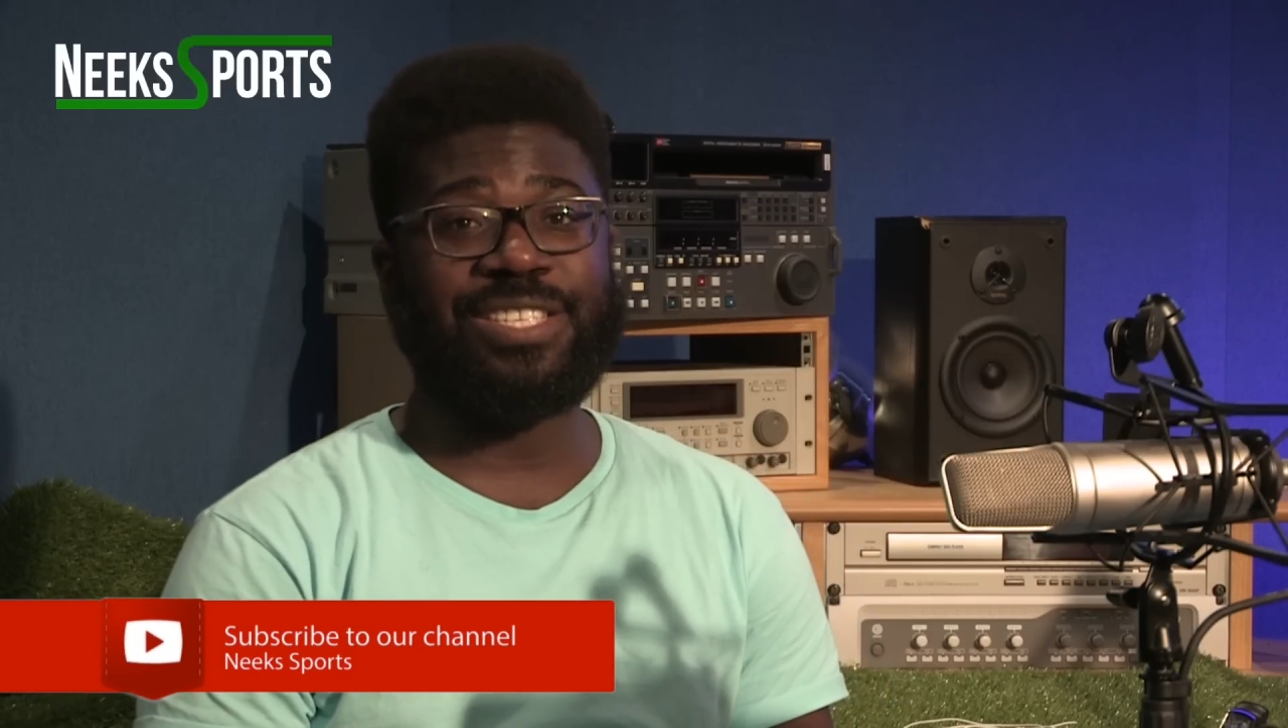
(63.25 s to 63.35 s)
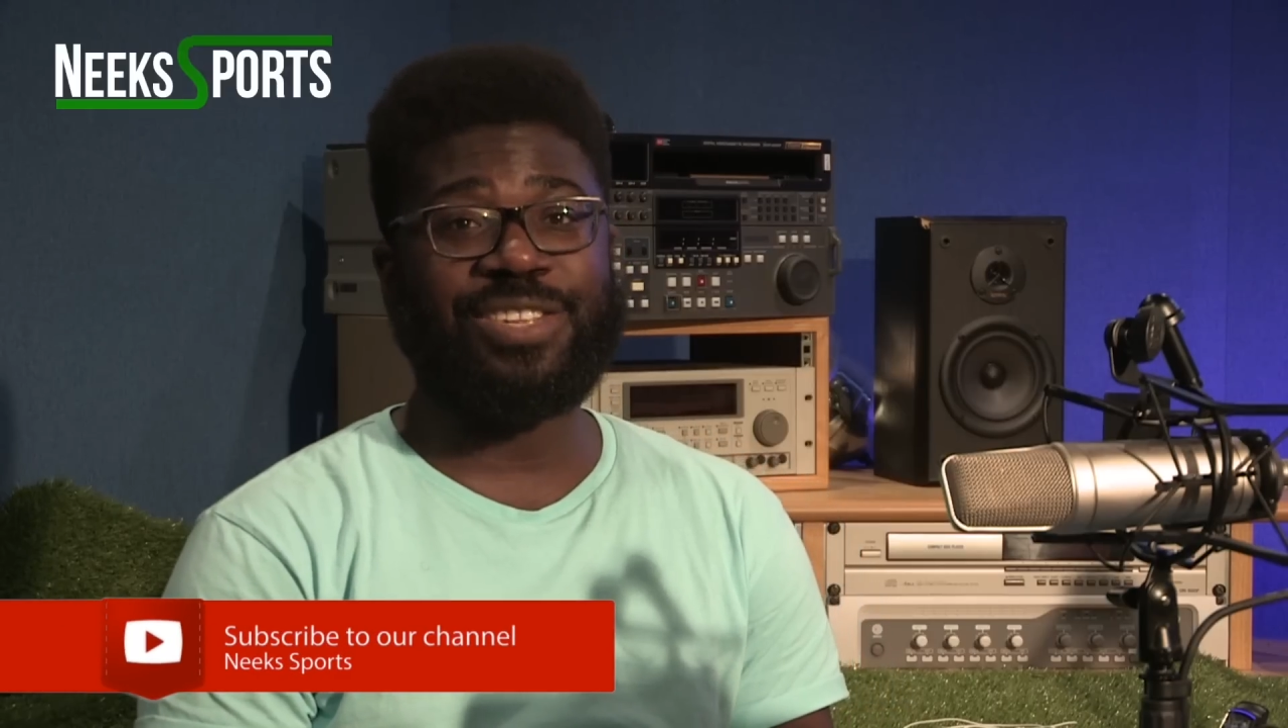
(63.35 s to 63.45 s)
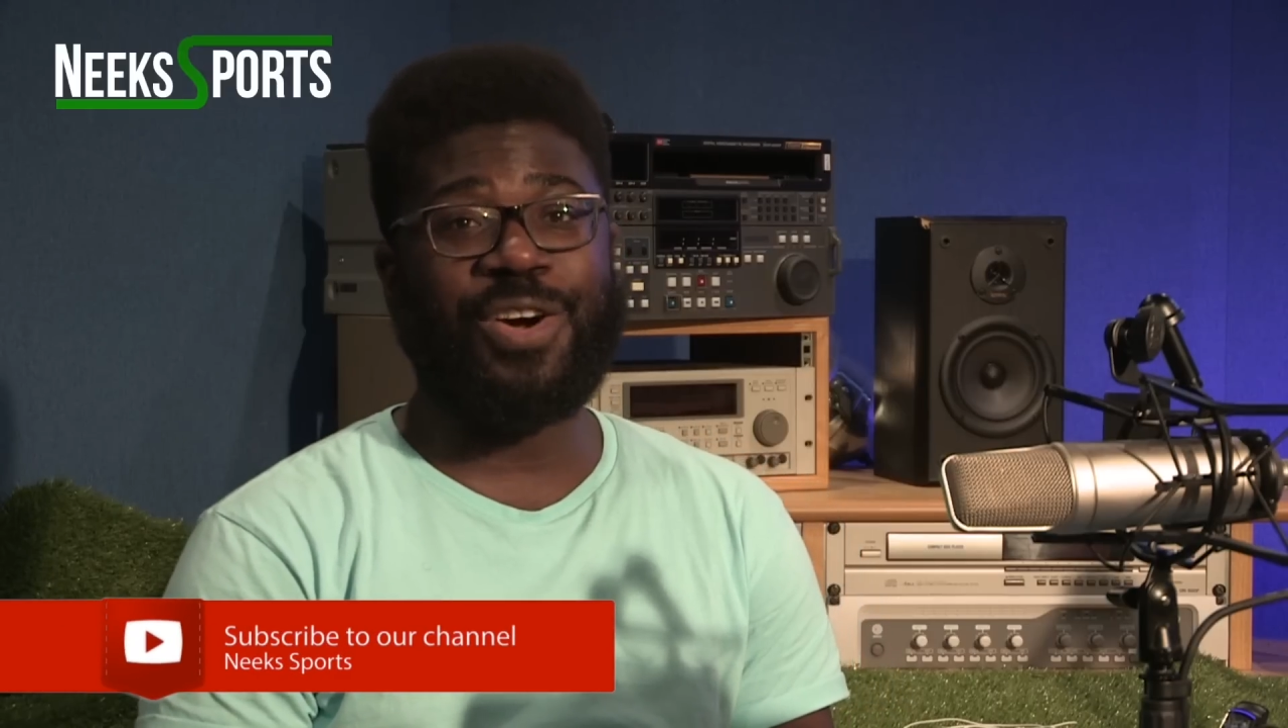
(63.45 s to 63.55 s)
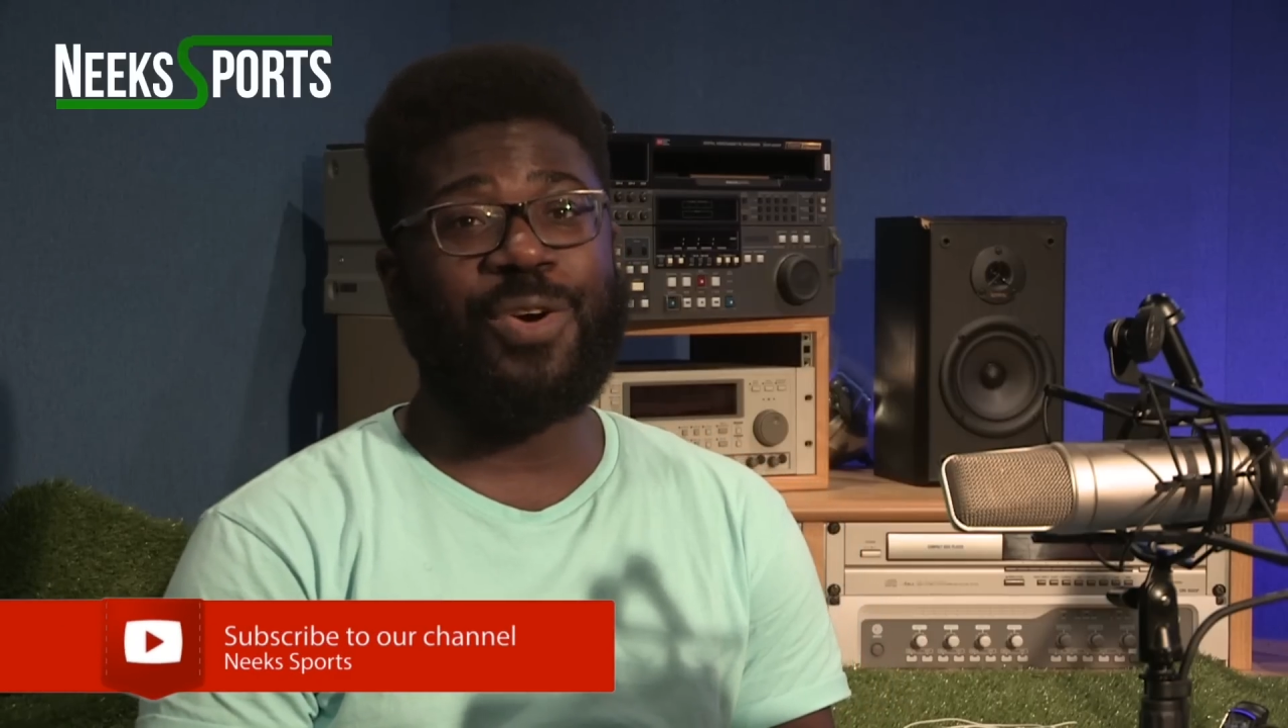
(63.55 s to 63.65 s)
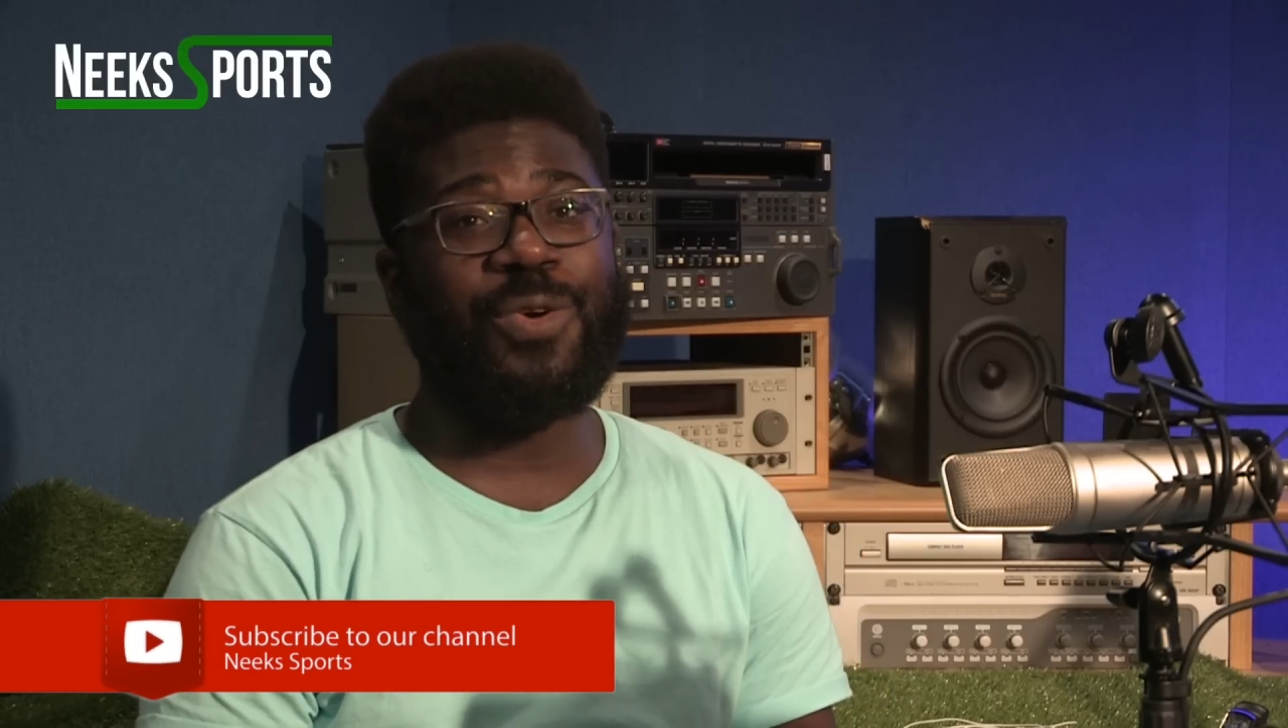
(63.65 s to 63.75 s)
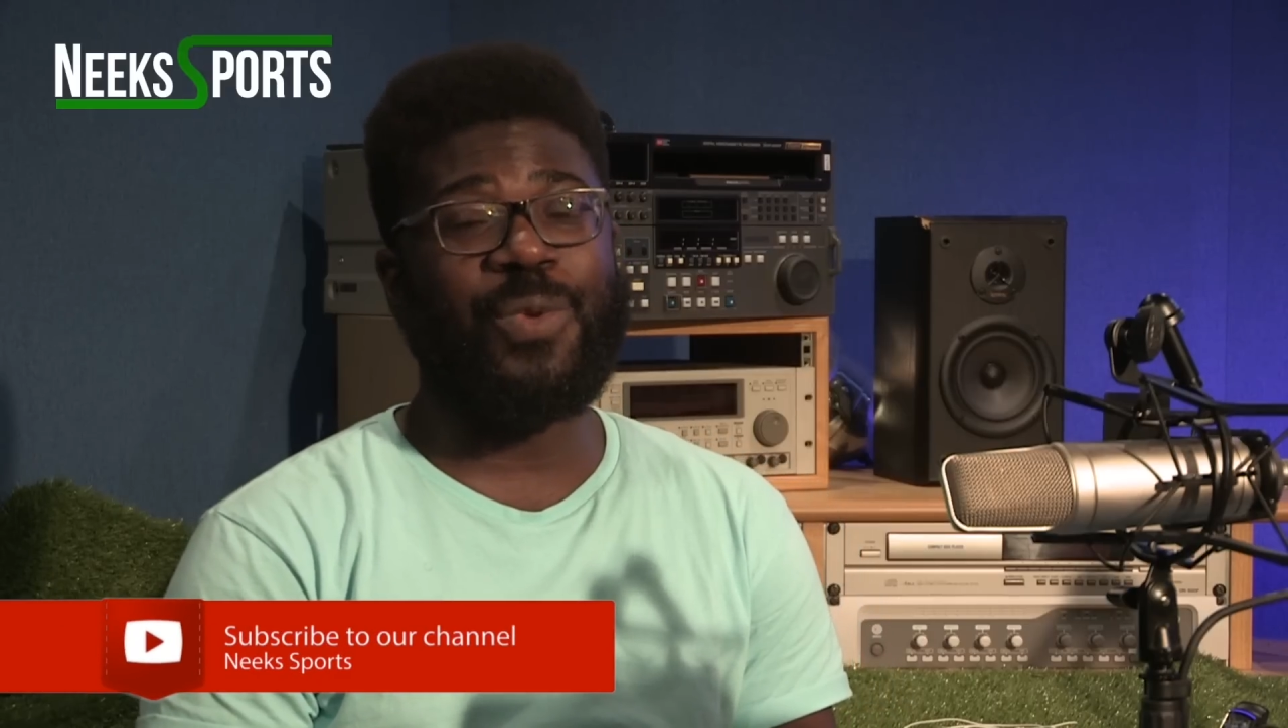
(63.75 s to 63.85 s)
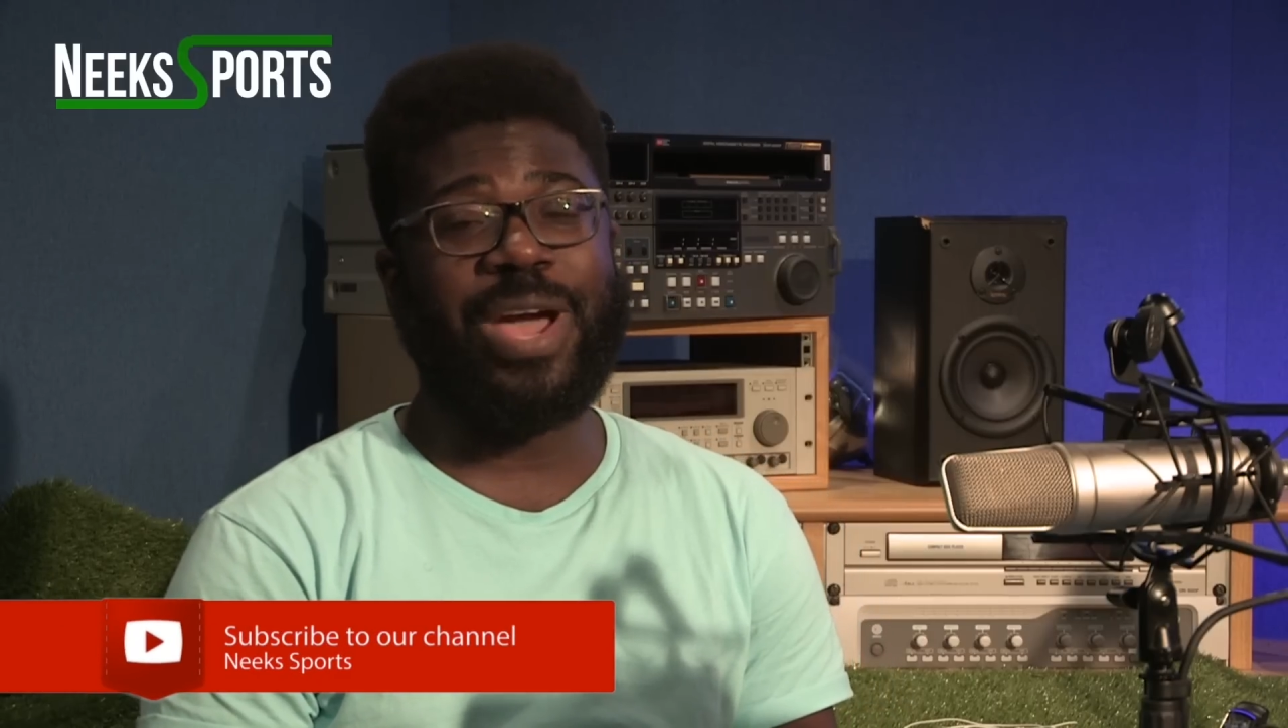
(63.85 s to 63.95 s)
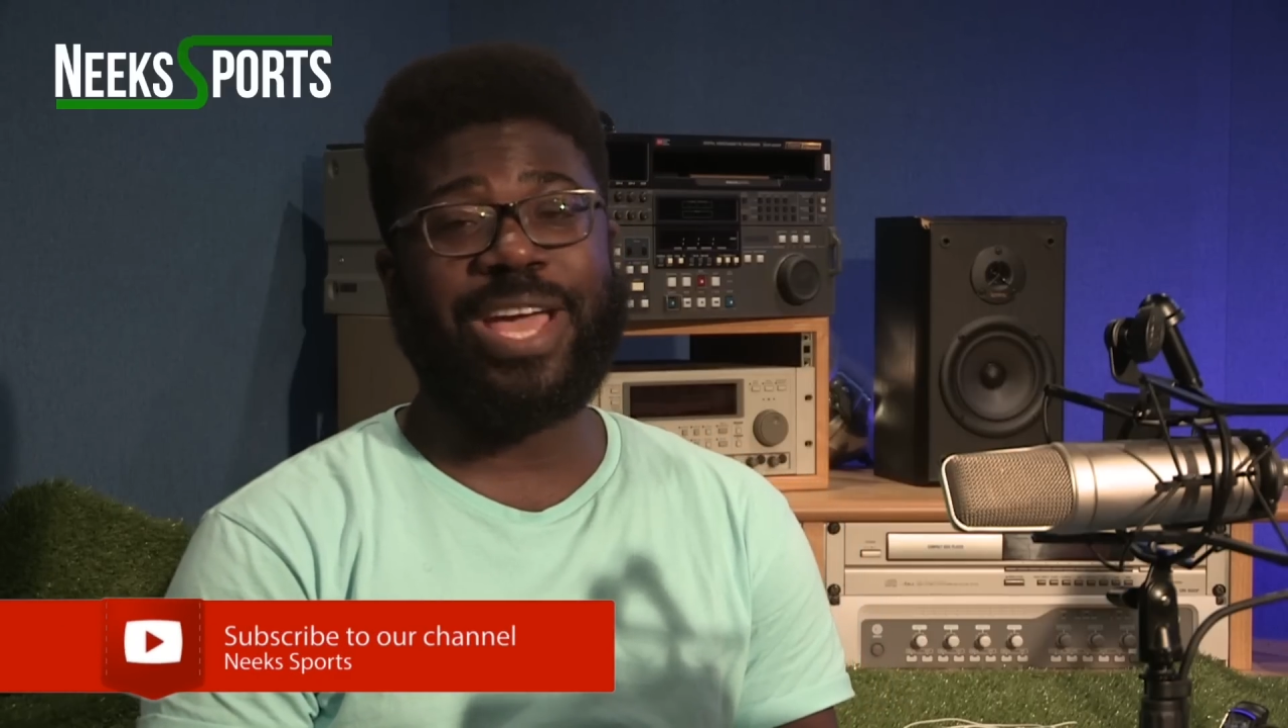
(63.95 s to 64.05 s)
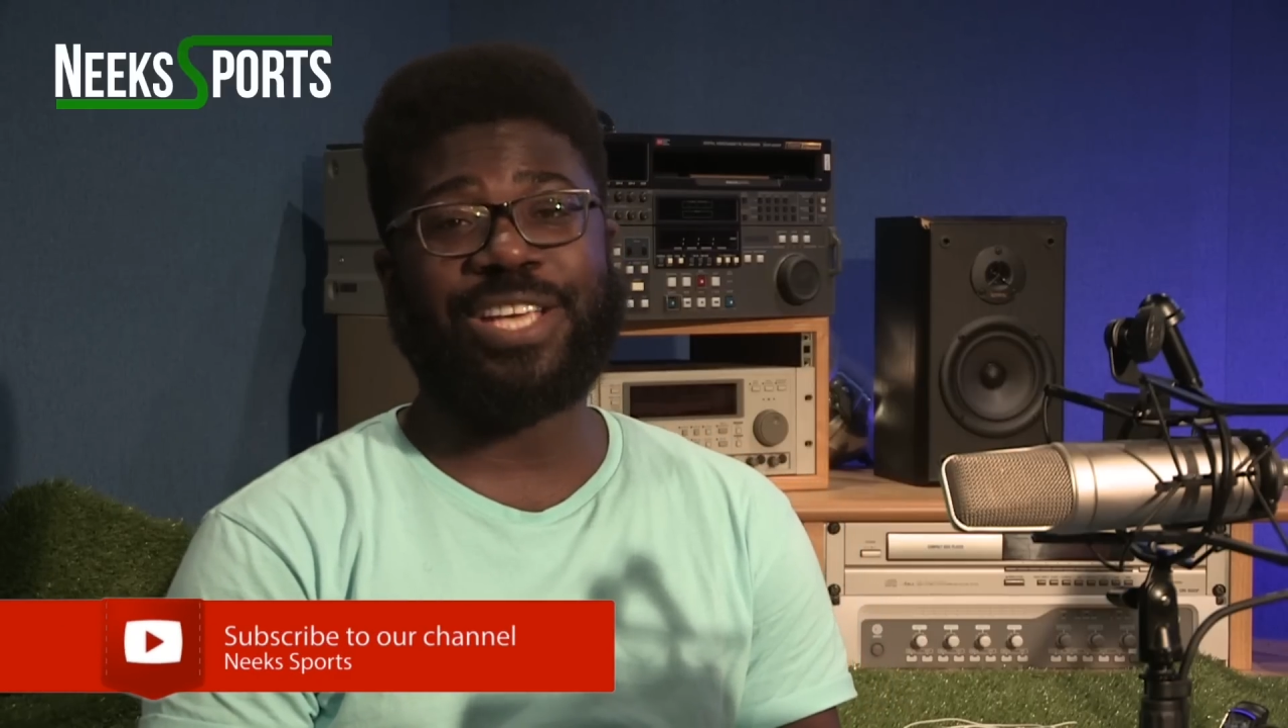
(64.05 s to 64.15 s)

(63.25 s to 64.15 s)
no way